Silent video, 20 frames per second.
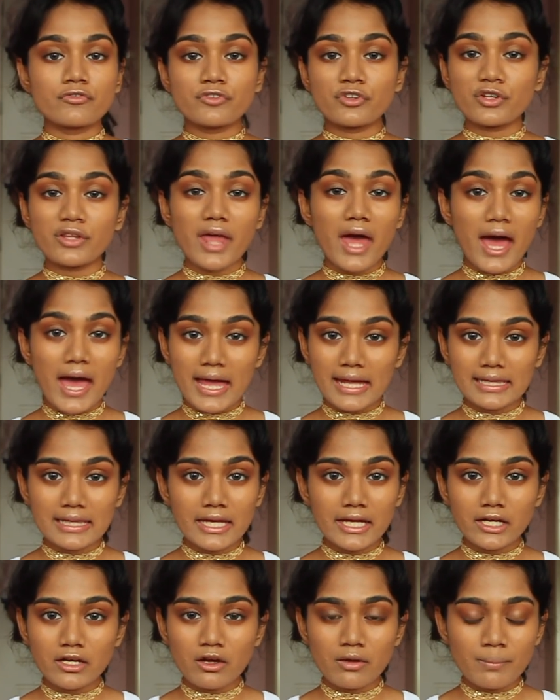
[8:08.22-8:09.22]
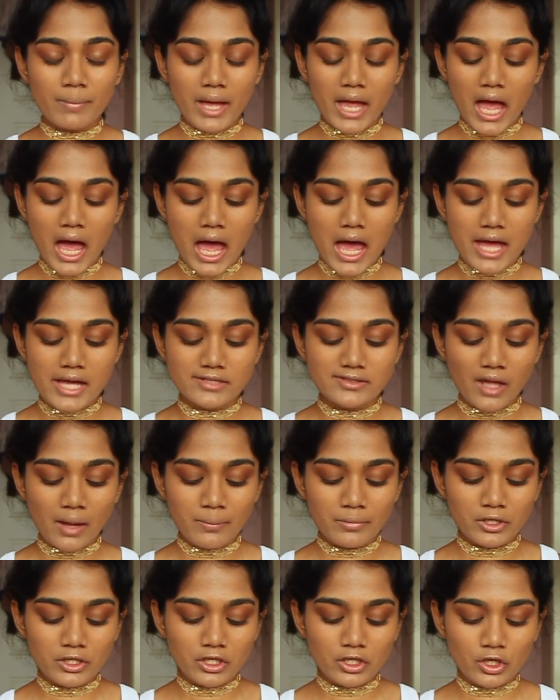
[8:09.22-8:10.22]
For the highlight on my eyes,
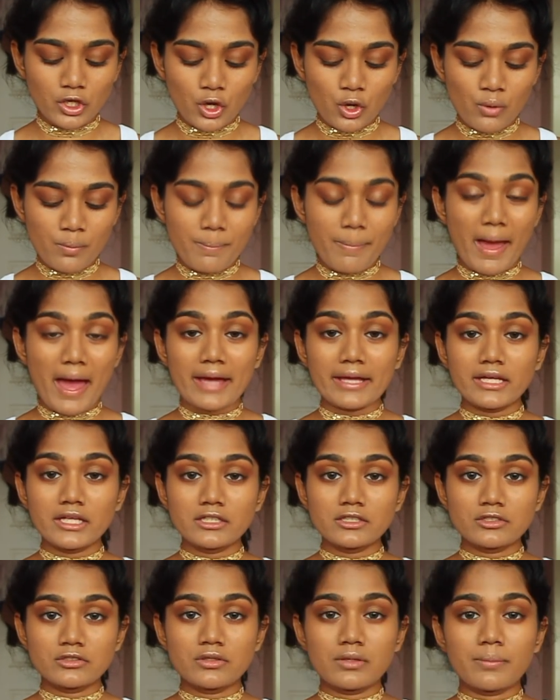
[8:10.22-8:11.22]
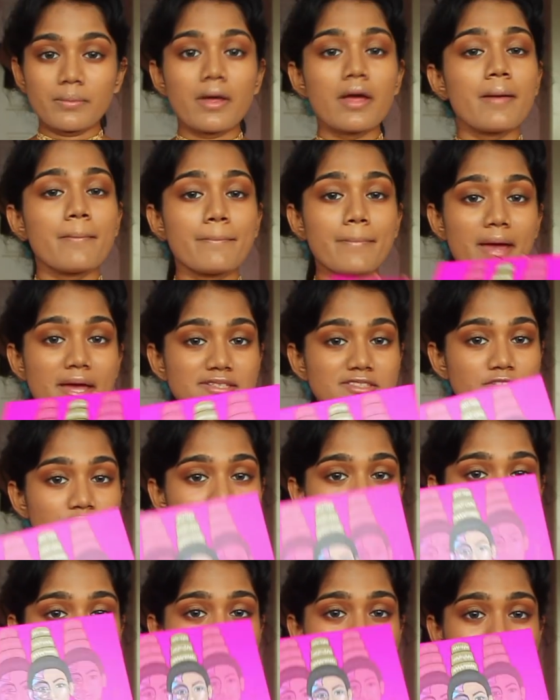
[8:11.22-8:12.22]
I'm gonna go back into the
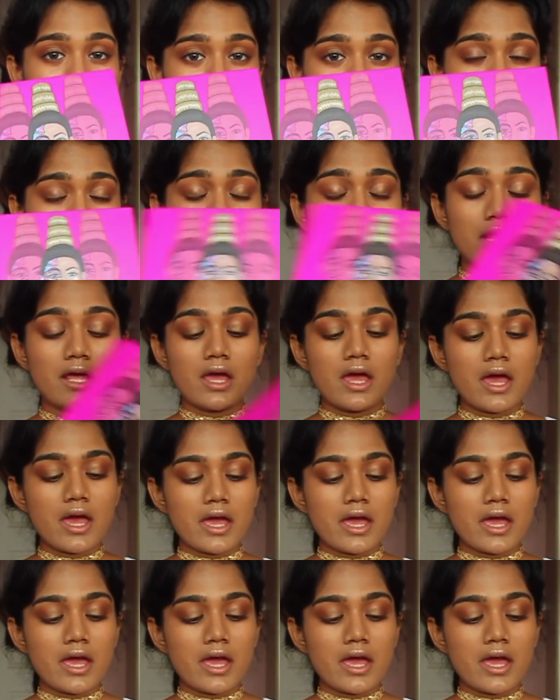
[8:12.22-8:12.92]
Masquerade palette,